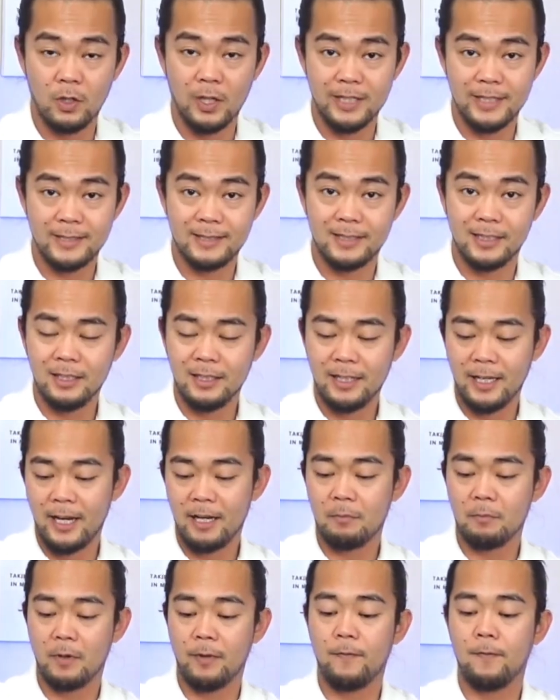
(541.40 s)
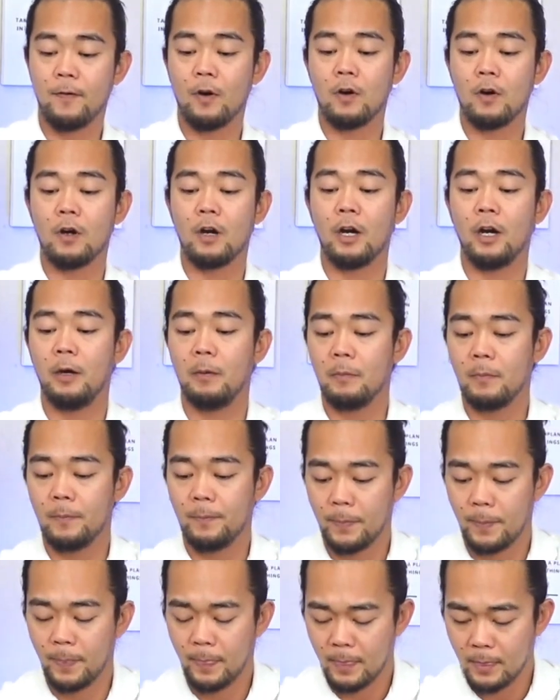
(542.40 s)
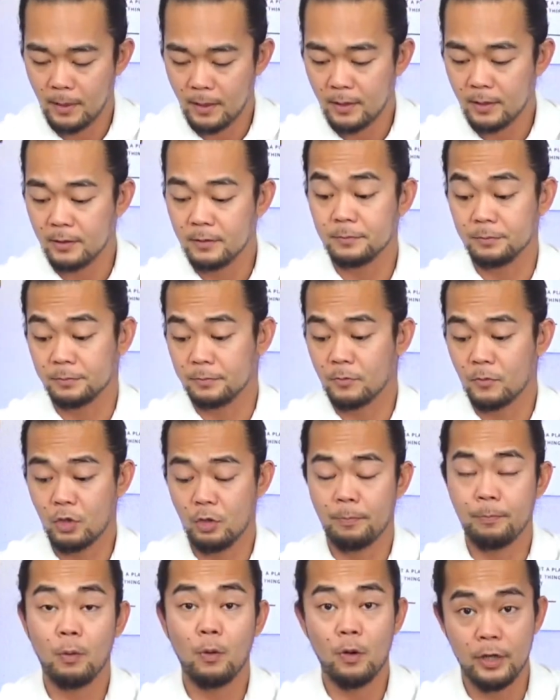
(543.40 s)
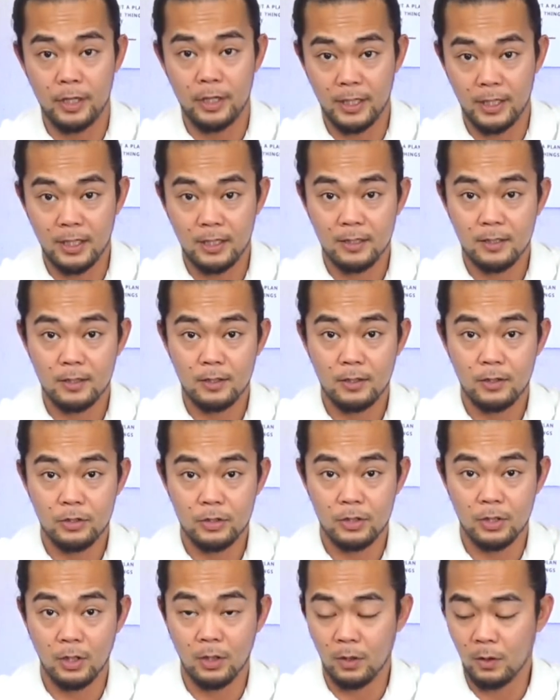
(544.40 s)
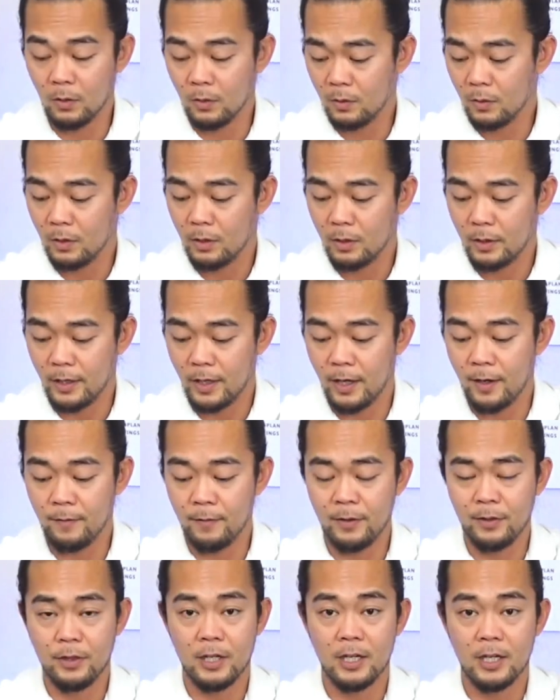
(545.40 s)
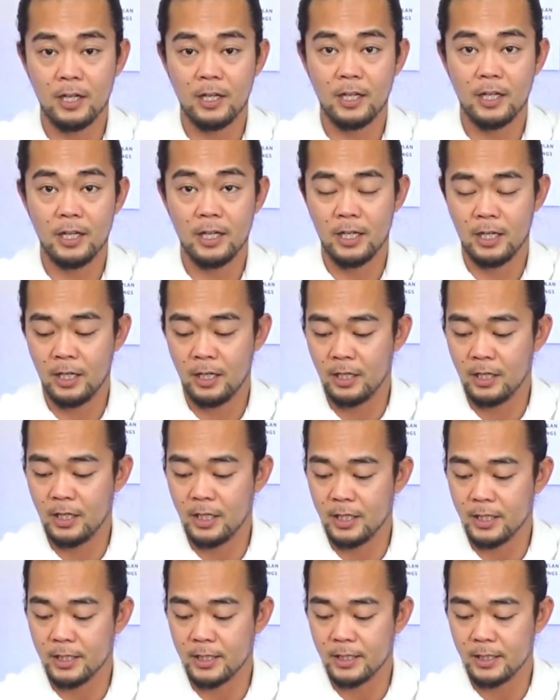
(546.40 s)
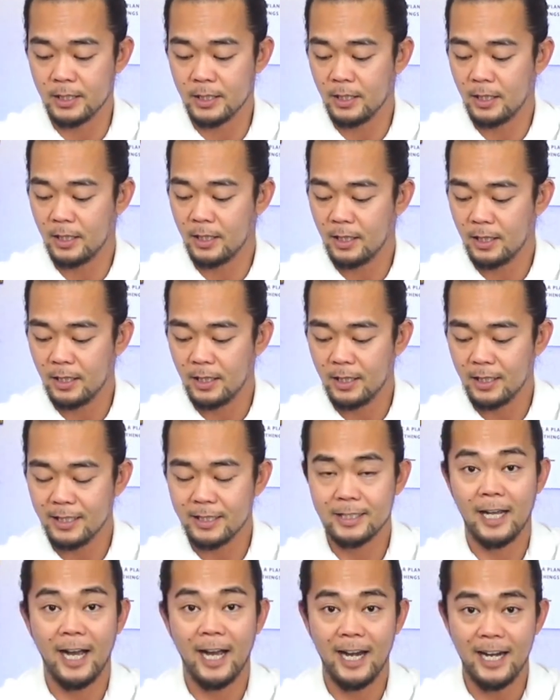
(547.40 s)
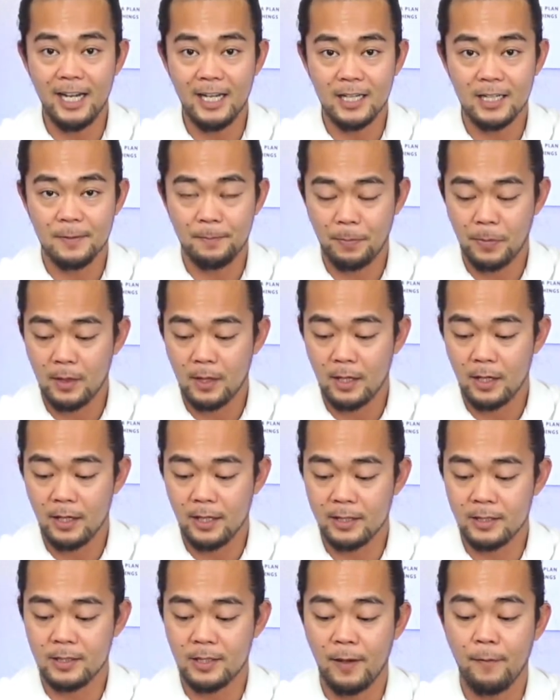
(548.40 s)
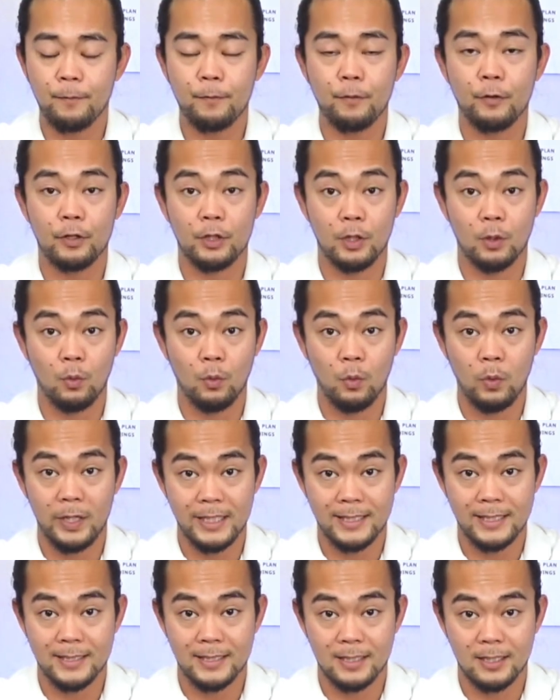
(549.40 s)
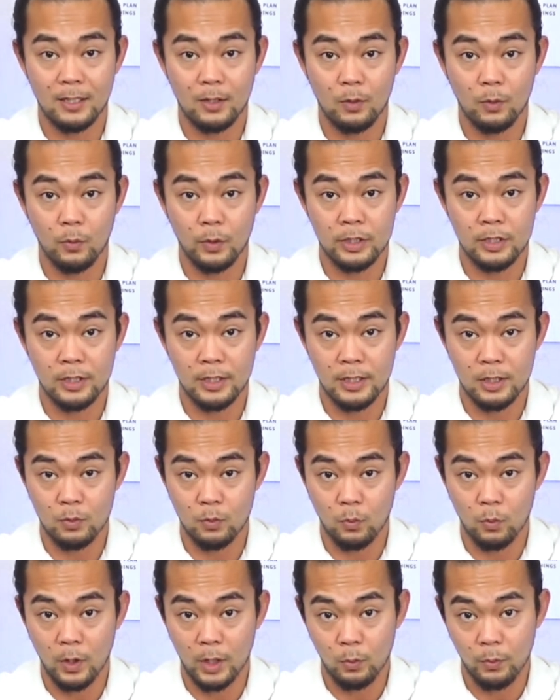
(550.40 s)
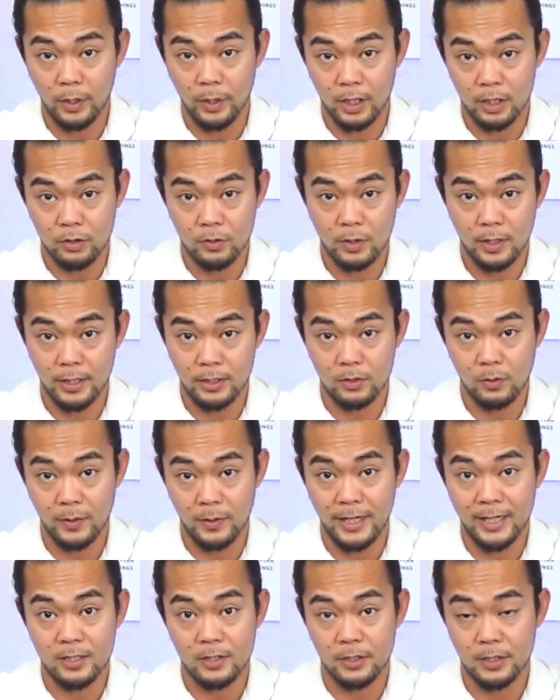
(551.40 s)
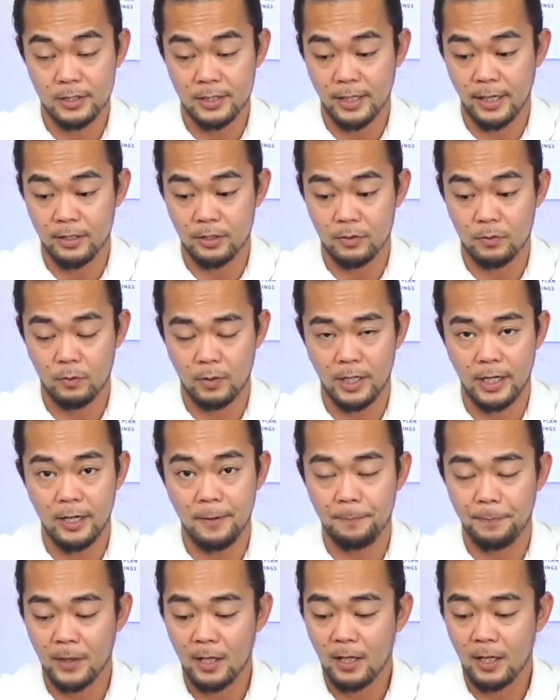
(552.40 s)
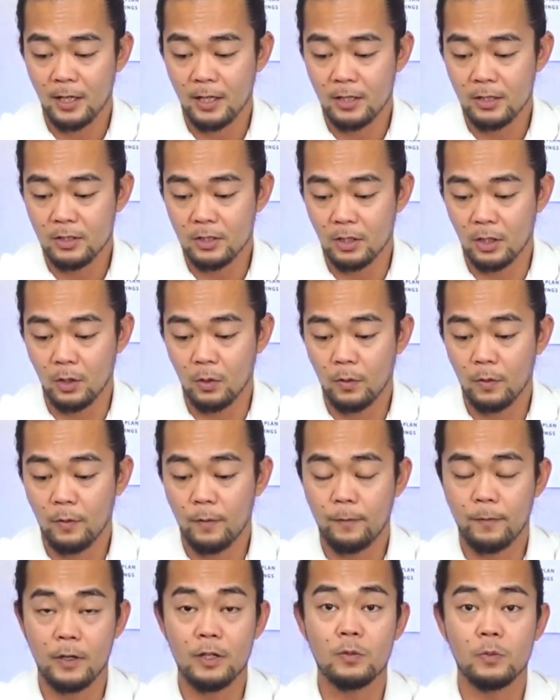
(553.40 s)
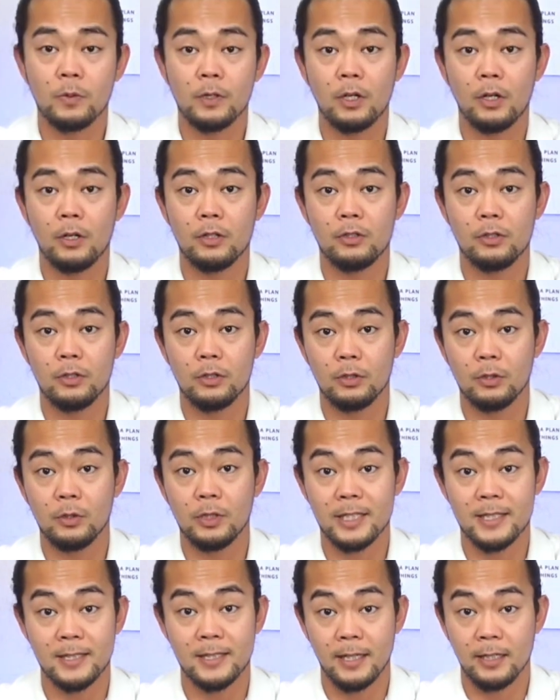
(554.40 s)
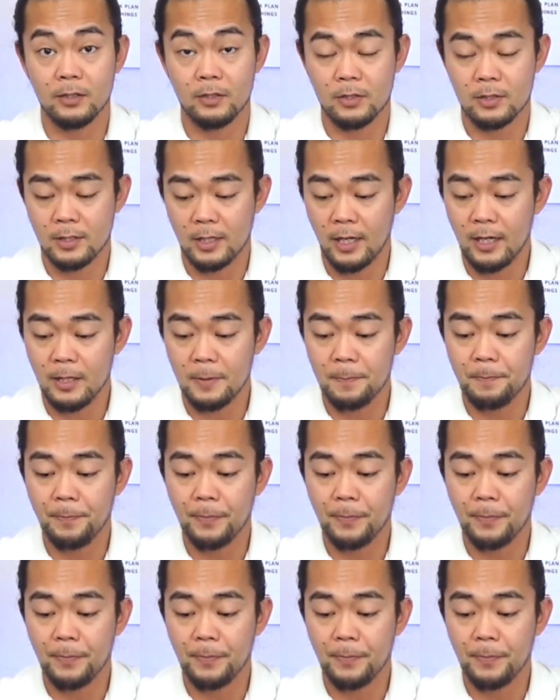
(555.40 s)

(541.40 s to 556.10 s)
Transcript: I still like my forearm supported. So everything is tight except for the wrist, which is what we are trying to exercise, right? So first we're going to do the side to side,